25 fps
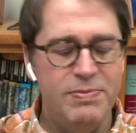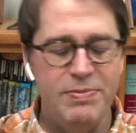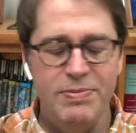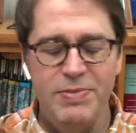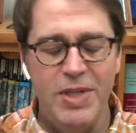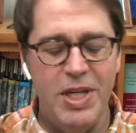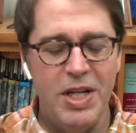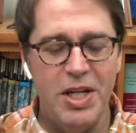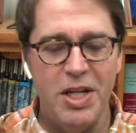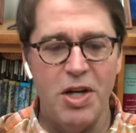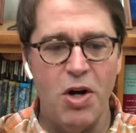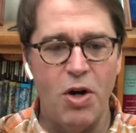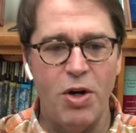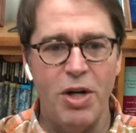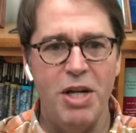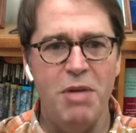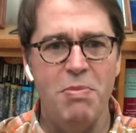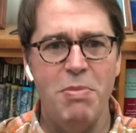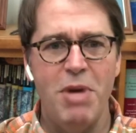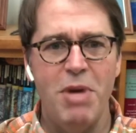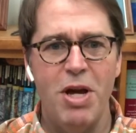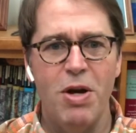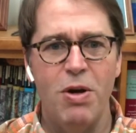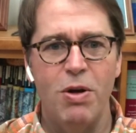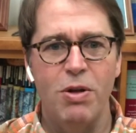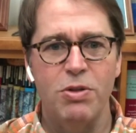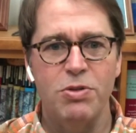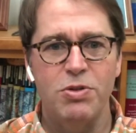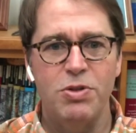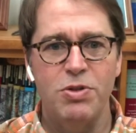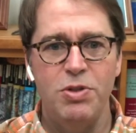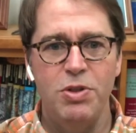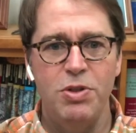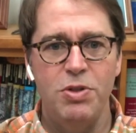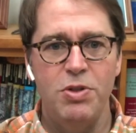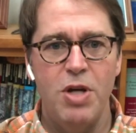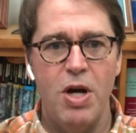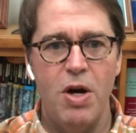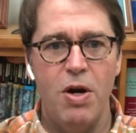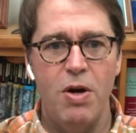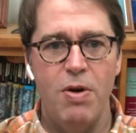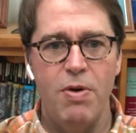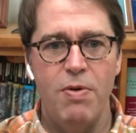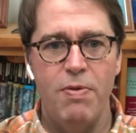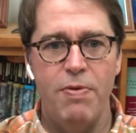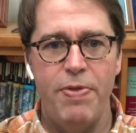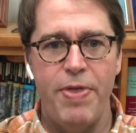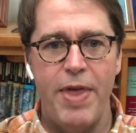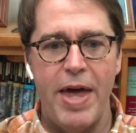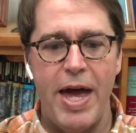getting our emails, you
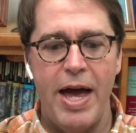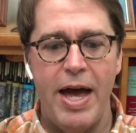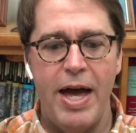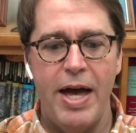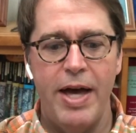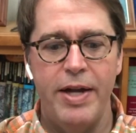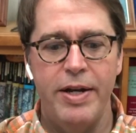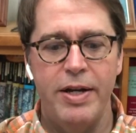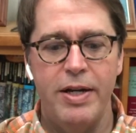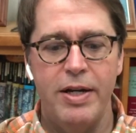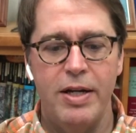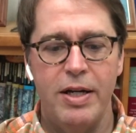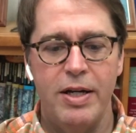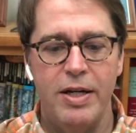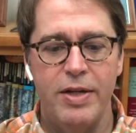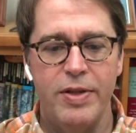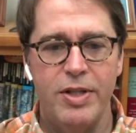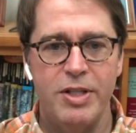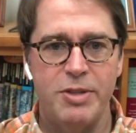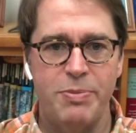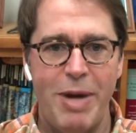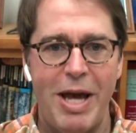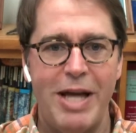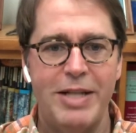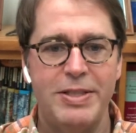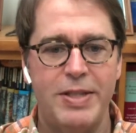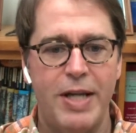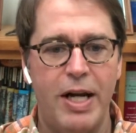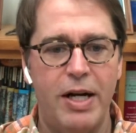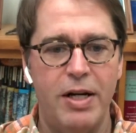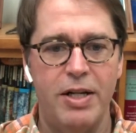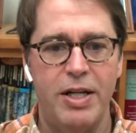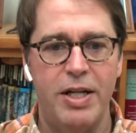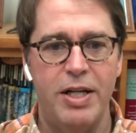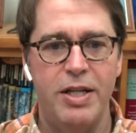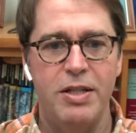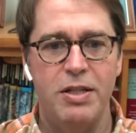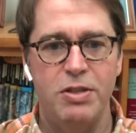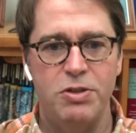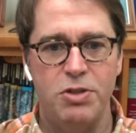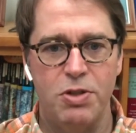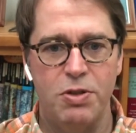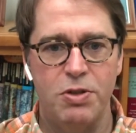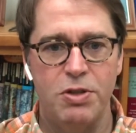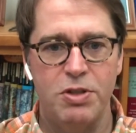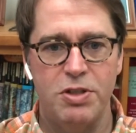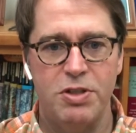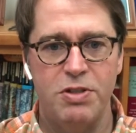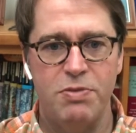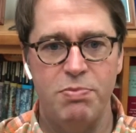know that this past Saturday, the
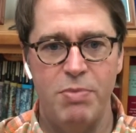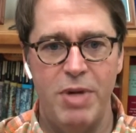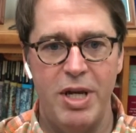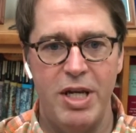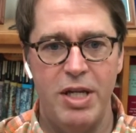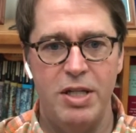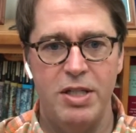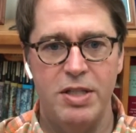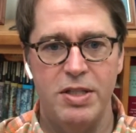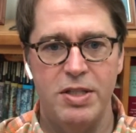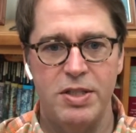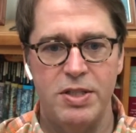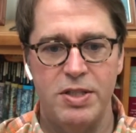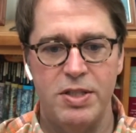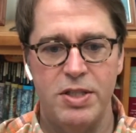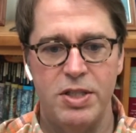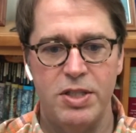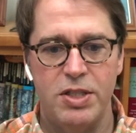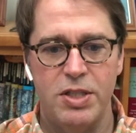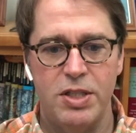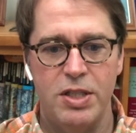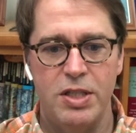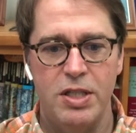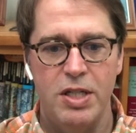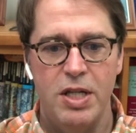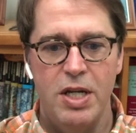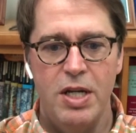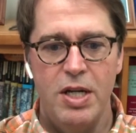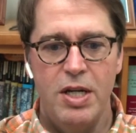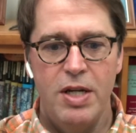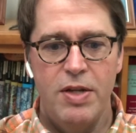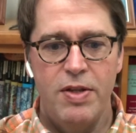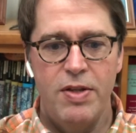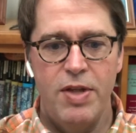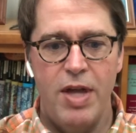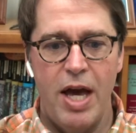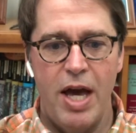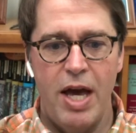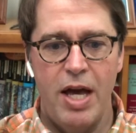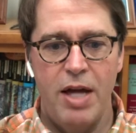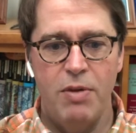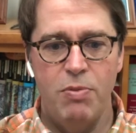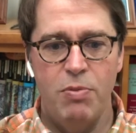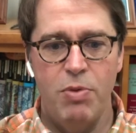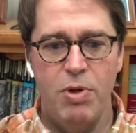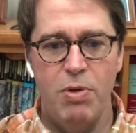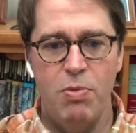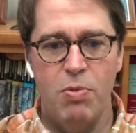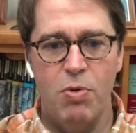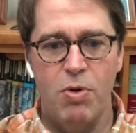church made a decision that
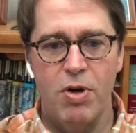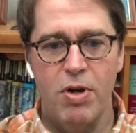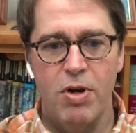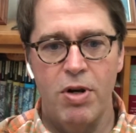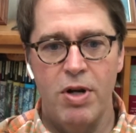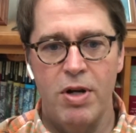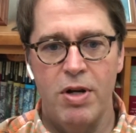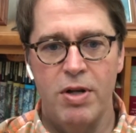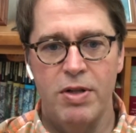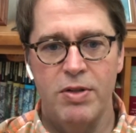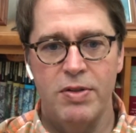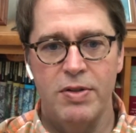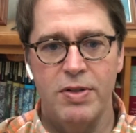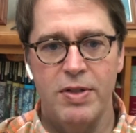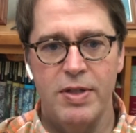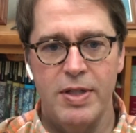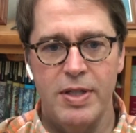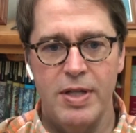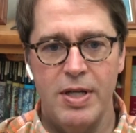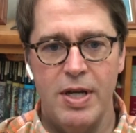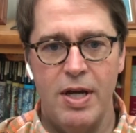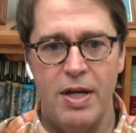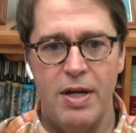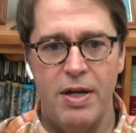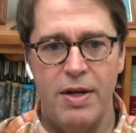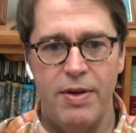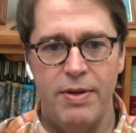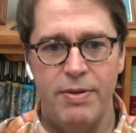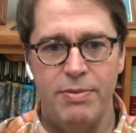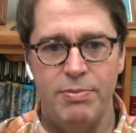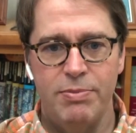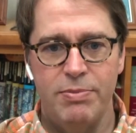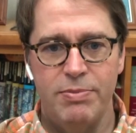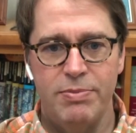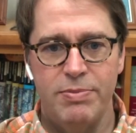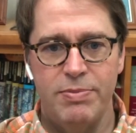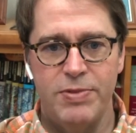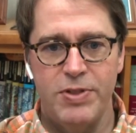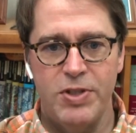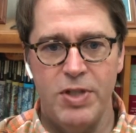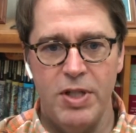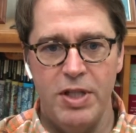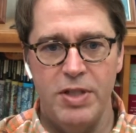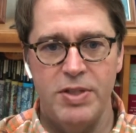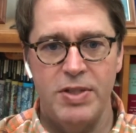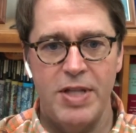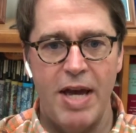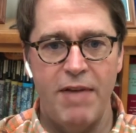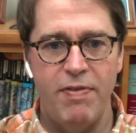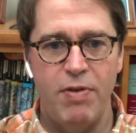we were going to
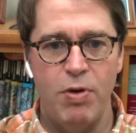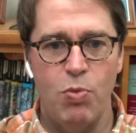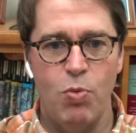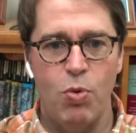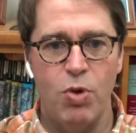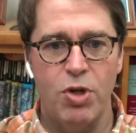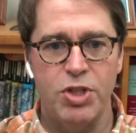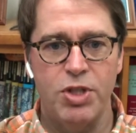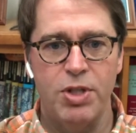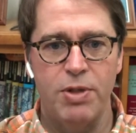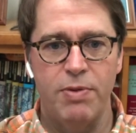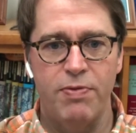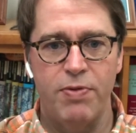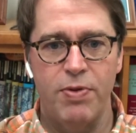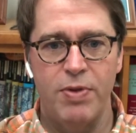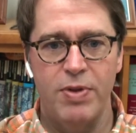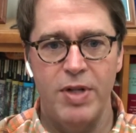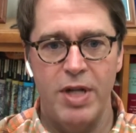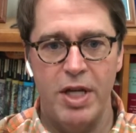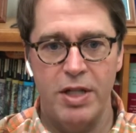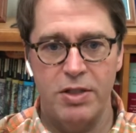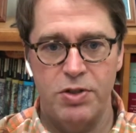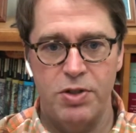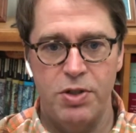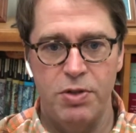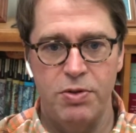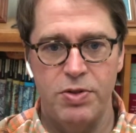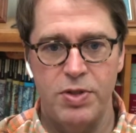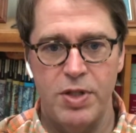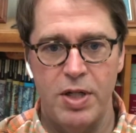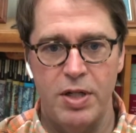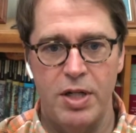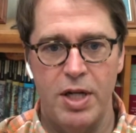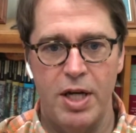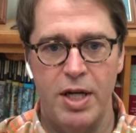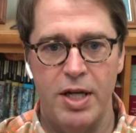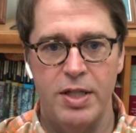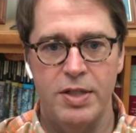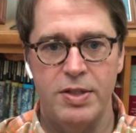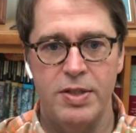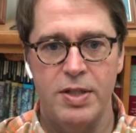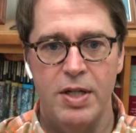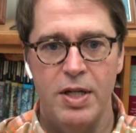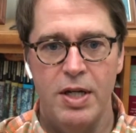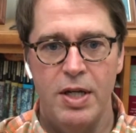cease having worship for the next two Sundays,